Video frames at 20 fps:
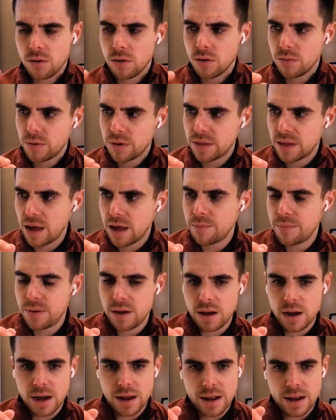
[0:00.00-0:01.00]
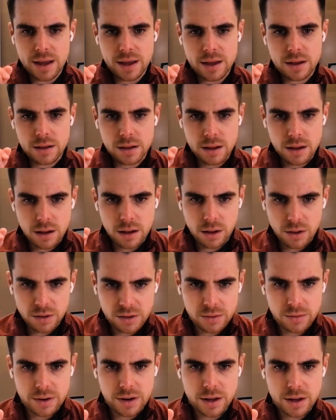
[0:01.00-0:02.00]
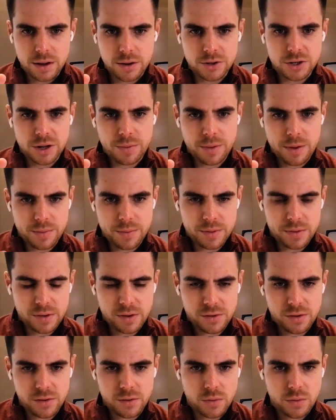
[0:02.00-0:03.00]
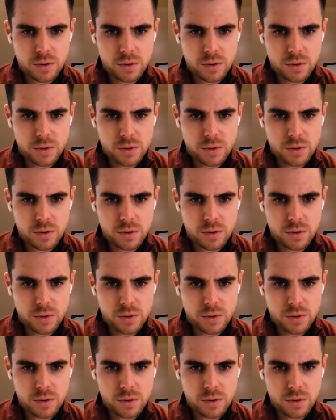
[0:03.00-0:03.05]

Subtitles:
or would they be also in a co-GP position